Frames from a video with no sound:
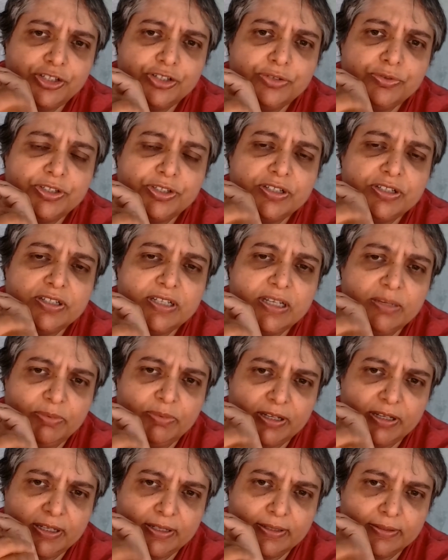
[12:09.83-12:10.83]
I choose to
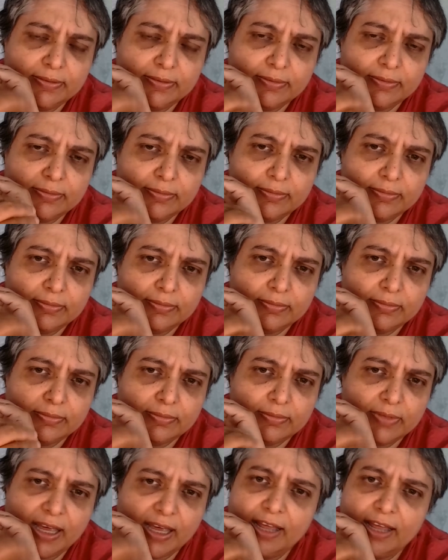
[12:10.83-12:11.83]
deeply
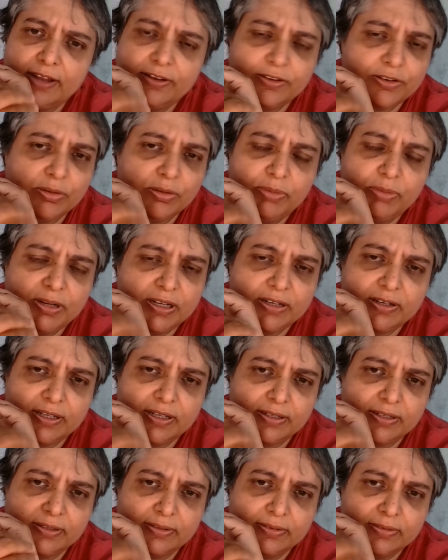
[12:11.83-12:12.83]
and
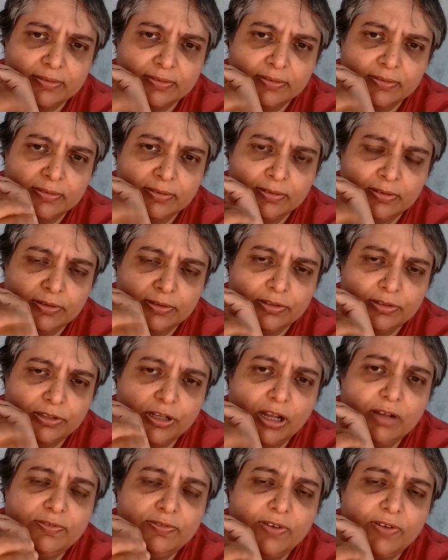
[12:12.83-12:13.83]
completely
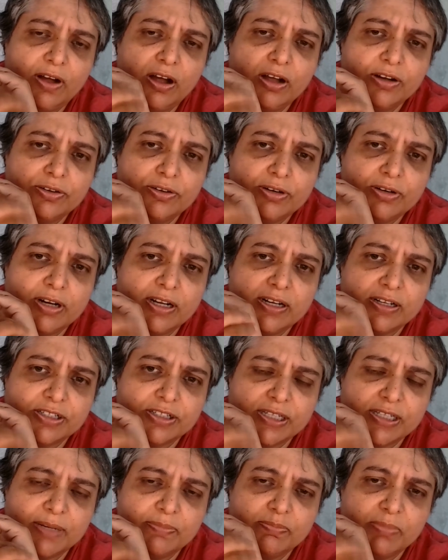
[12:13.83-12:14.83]
love, honor, and
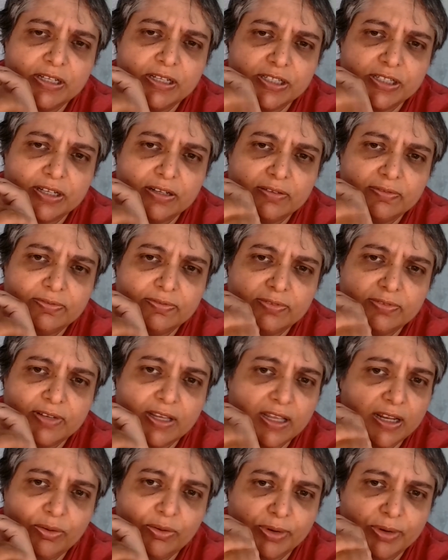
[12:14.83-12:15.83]
accept myself
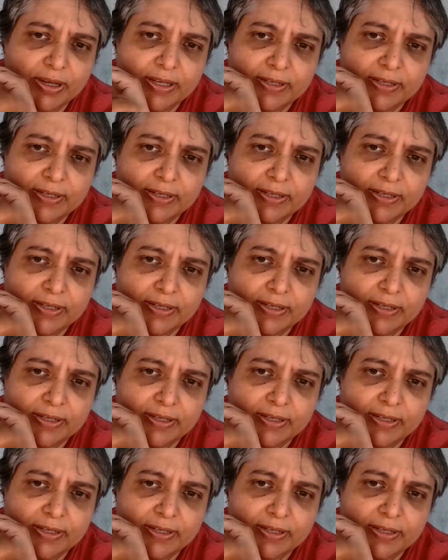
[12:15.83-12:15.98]
anyway.